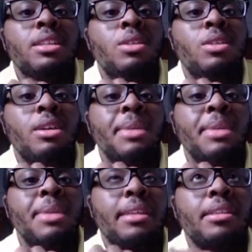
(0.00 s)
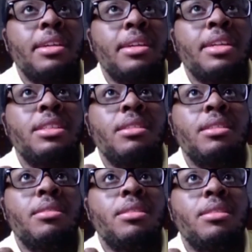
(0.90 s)
while being isolated,
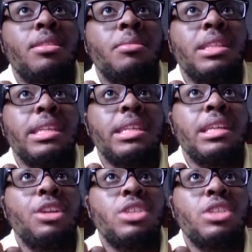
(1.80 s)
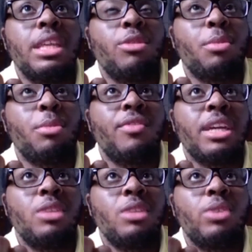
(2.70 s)
some of the technology they were
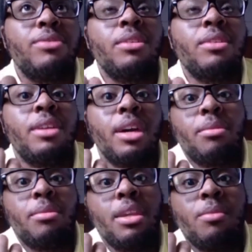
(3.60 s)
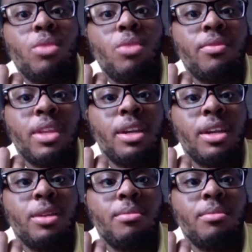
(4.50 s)
provided with helped them with
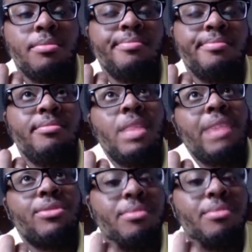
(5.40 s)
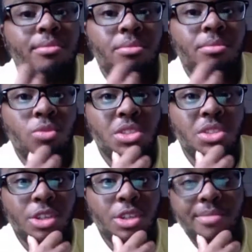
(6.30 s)
their life, which
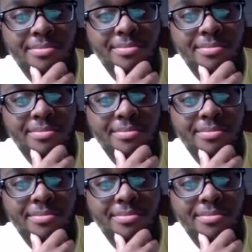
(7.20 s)
is good.